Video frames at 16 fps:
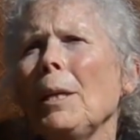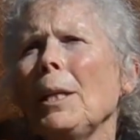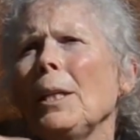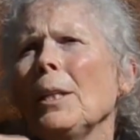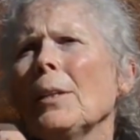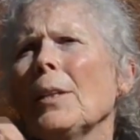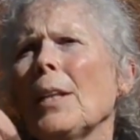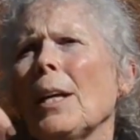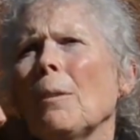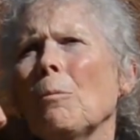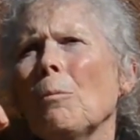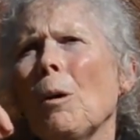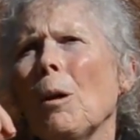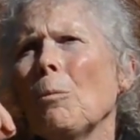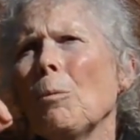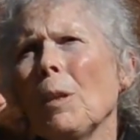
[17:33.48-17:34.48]
Meaning that
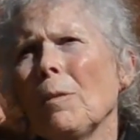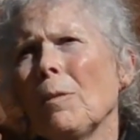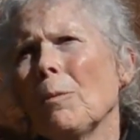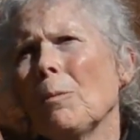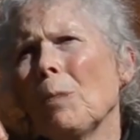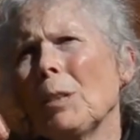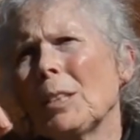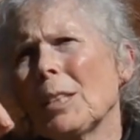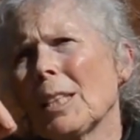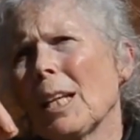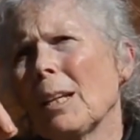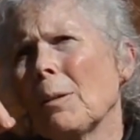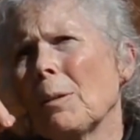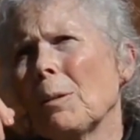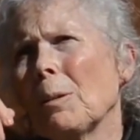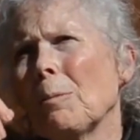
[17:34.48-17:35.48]

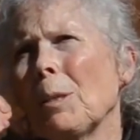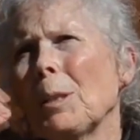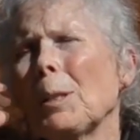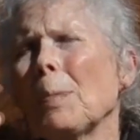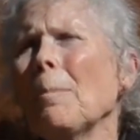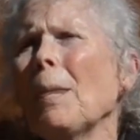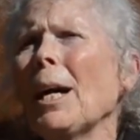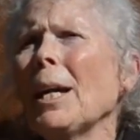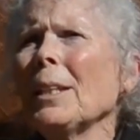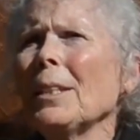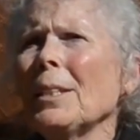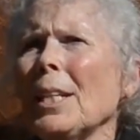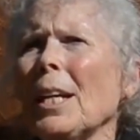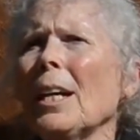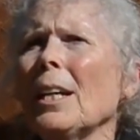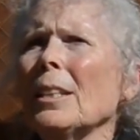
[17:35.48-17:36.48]
what the
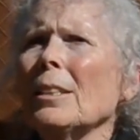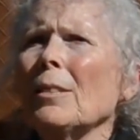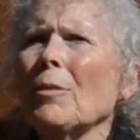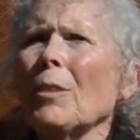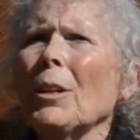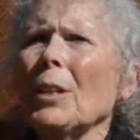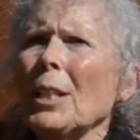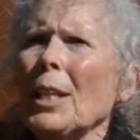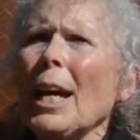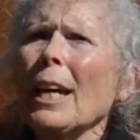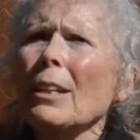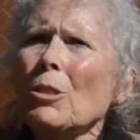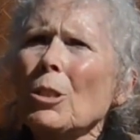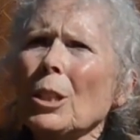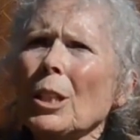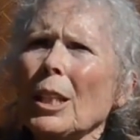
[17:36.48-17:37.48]
mind does very
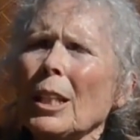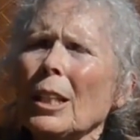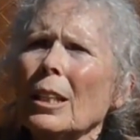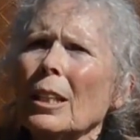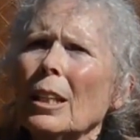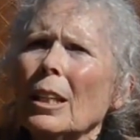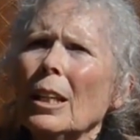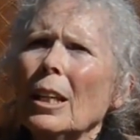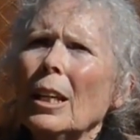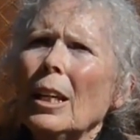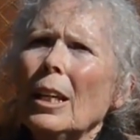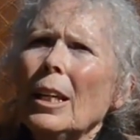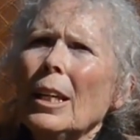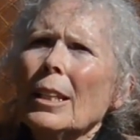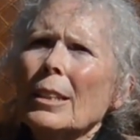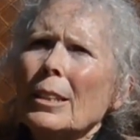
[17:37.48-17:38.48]
naturally,
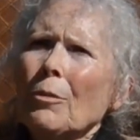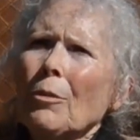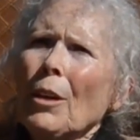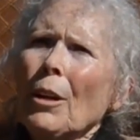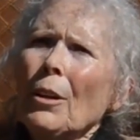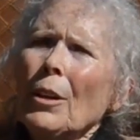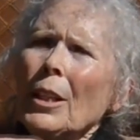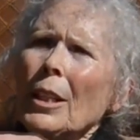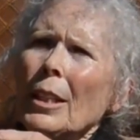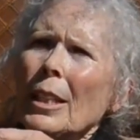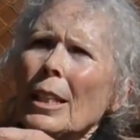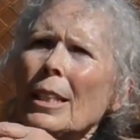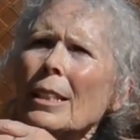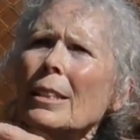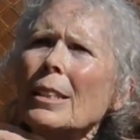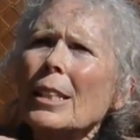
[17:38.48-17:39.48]
it's very
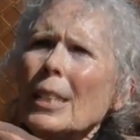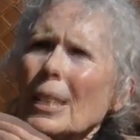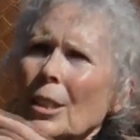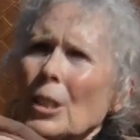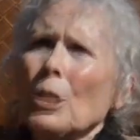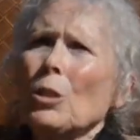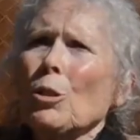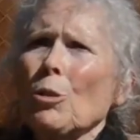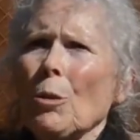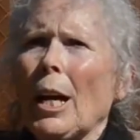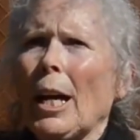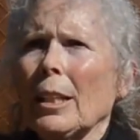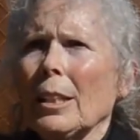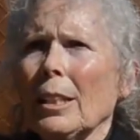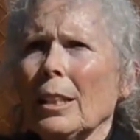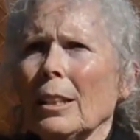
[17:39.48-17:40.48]
easily
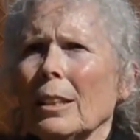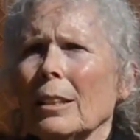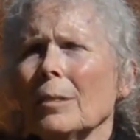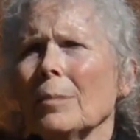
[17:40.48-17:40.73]
distracted.